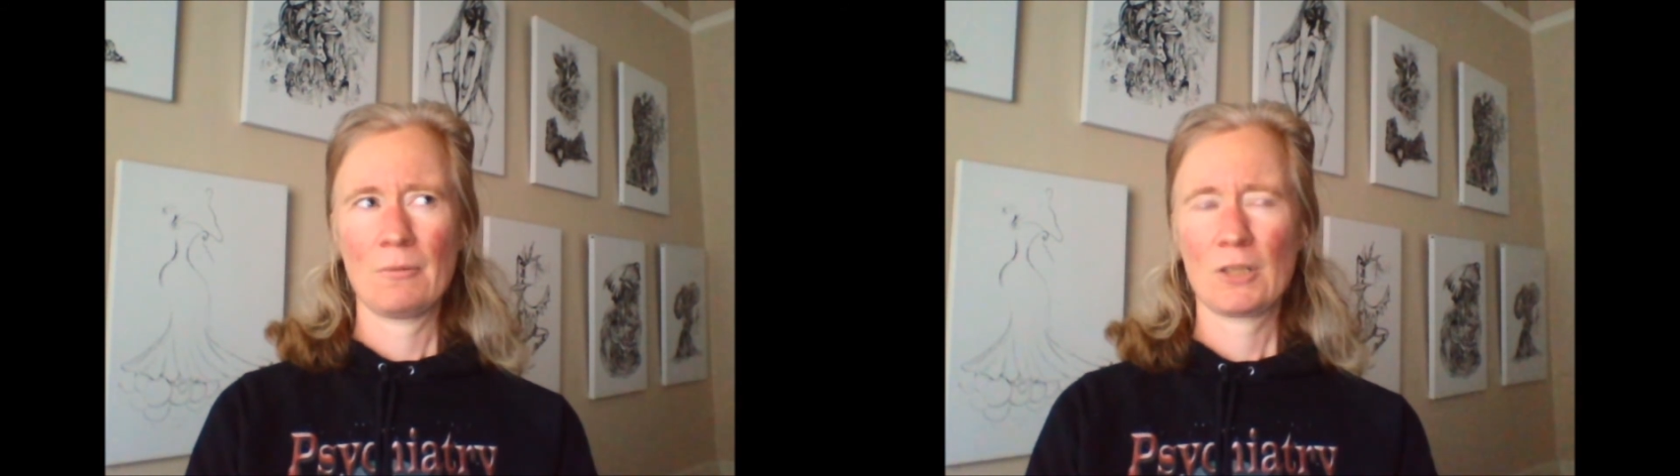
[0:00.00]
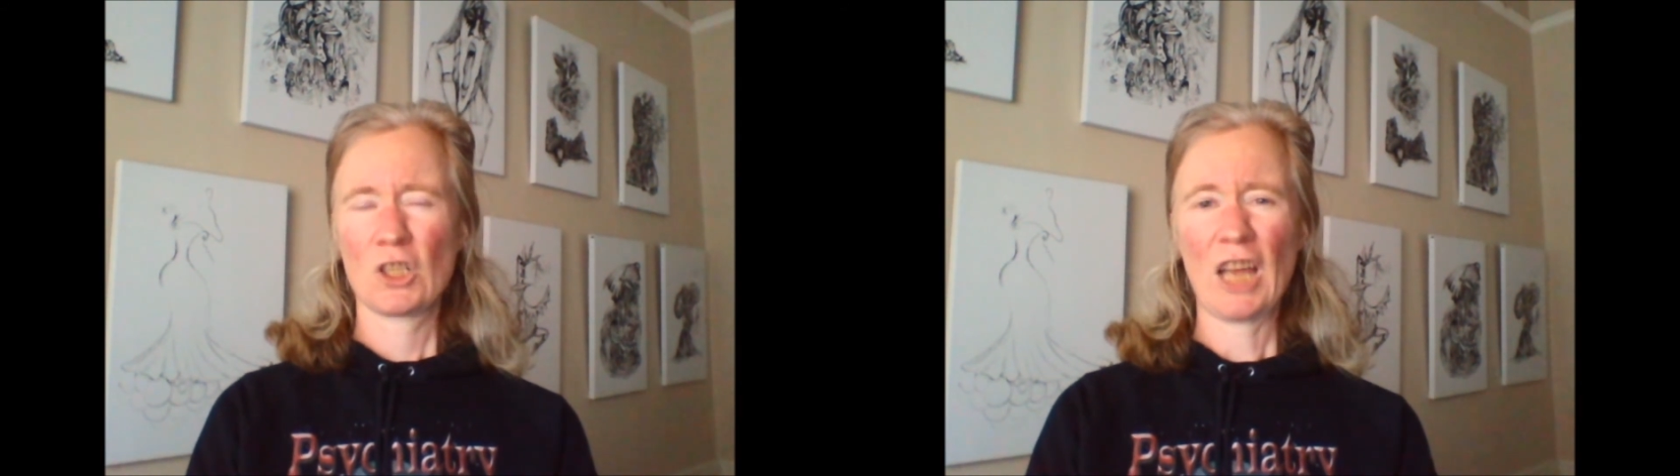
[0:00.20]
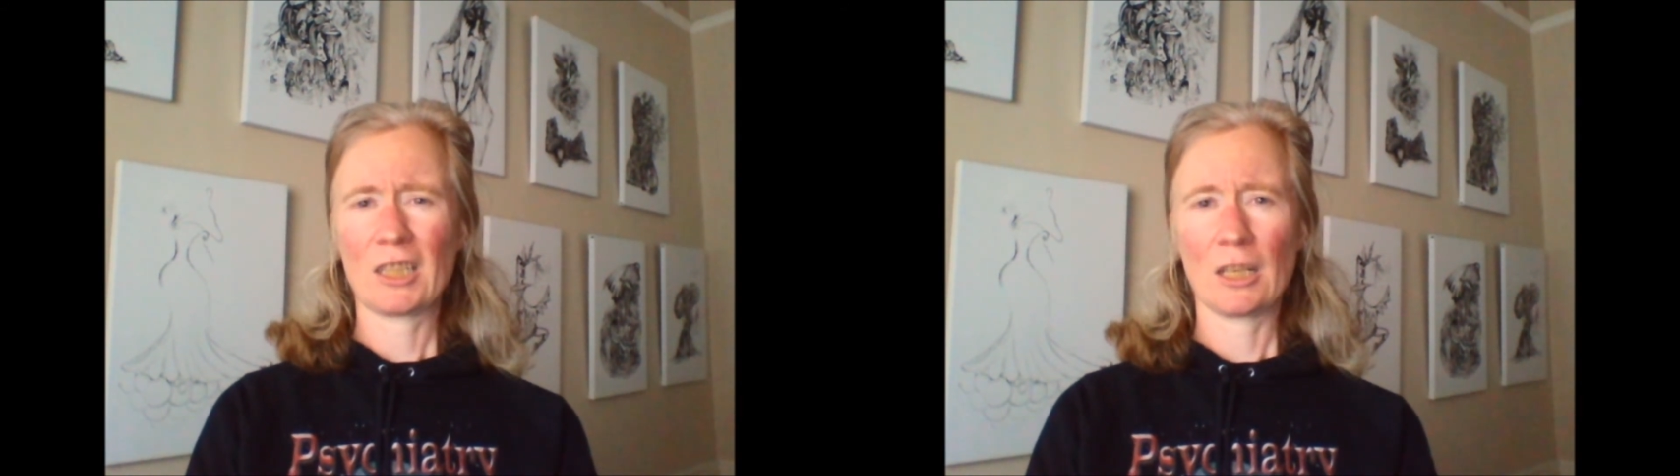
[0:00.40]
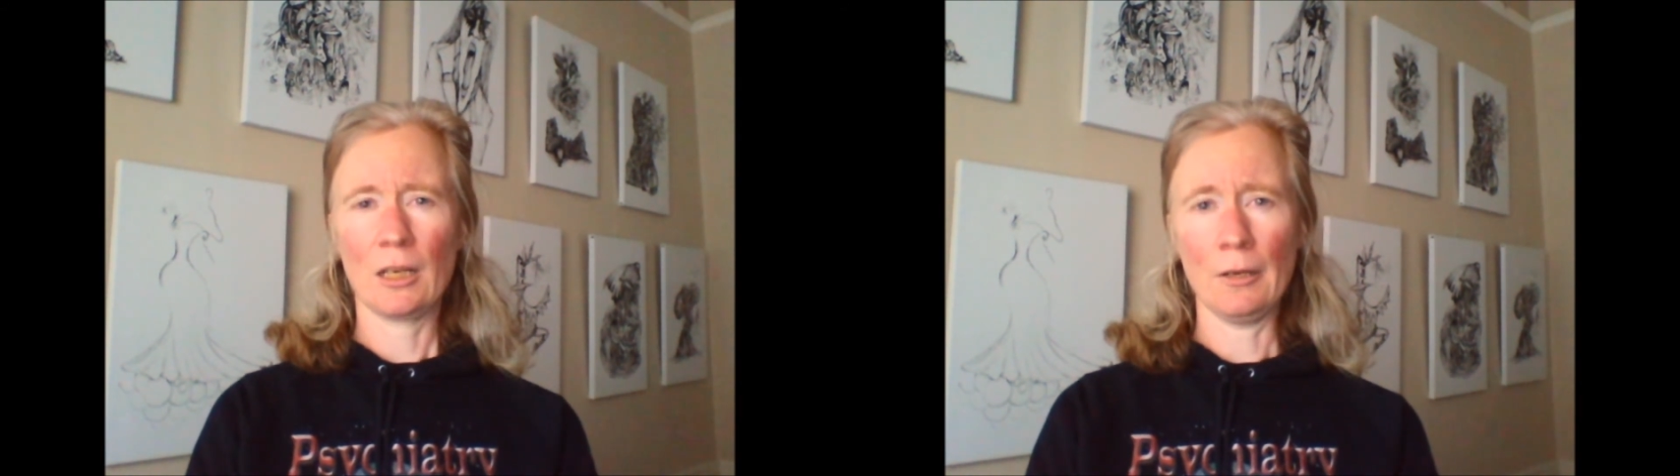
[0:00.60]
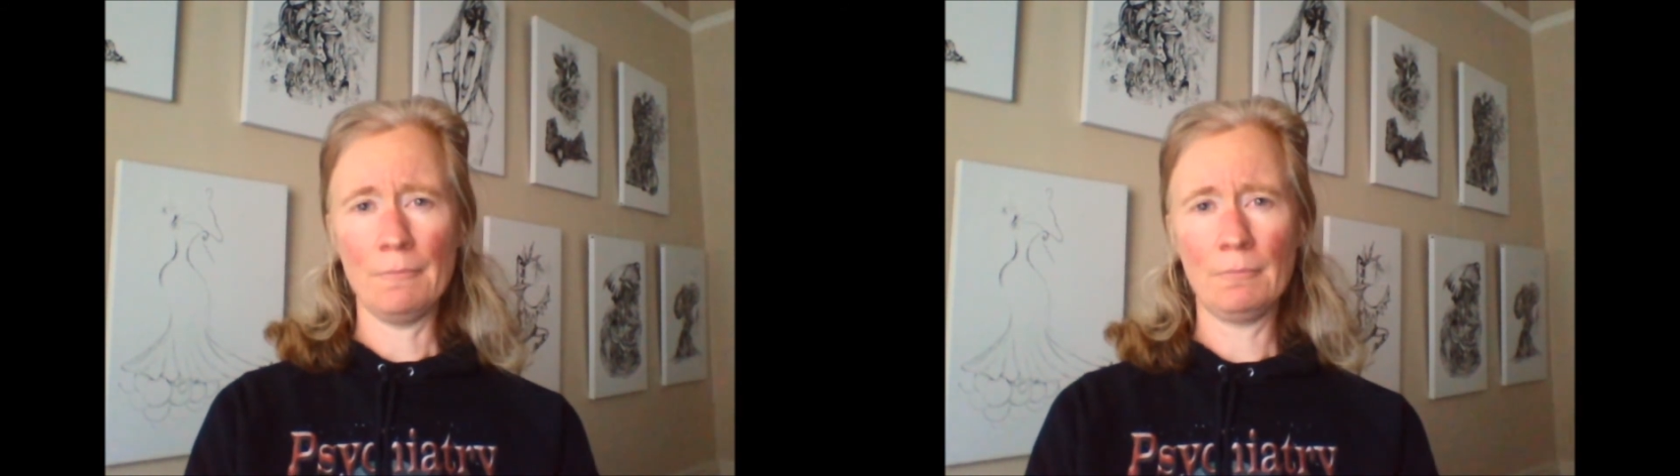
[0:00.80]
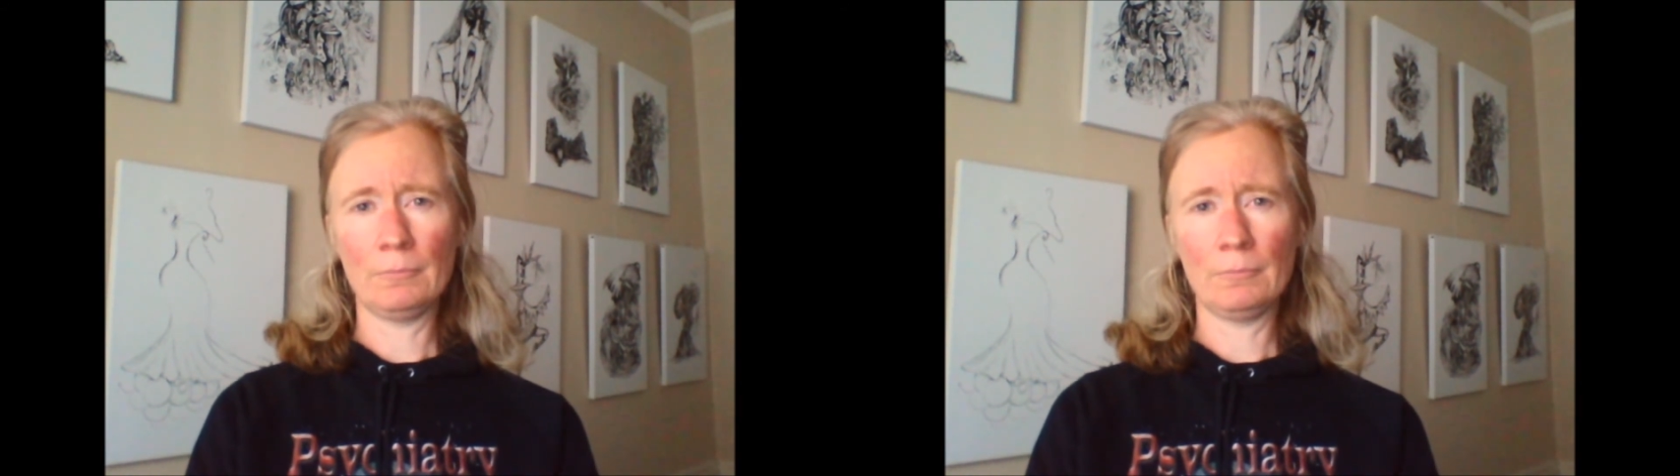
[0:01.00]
shut down.